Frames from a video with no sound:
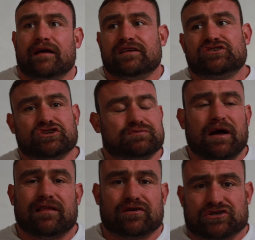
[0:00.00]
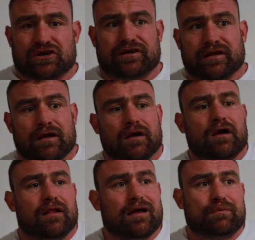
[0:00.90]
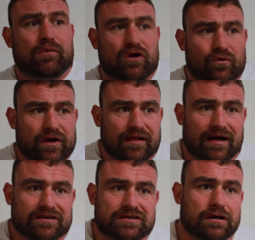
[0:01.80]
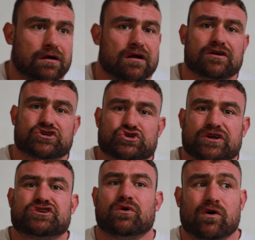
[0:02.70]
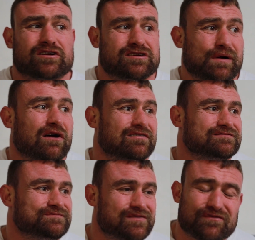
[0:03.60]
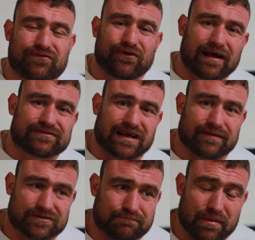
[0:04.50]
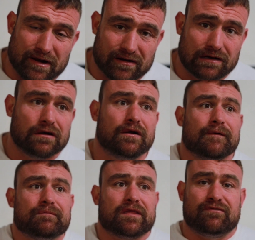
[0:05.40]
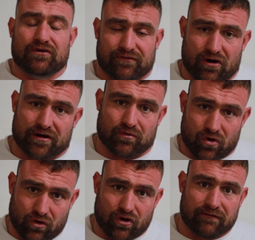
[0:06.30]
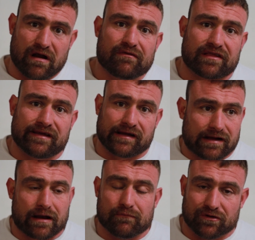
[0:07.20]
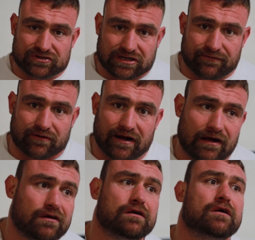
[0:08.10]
And this is just my little circuit. A lot of people don't realize stretching works about 5 times better if you've already rolled over everything and kind of move stuff around.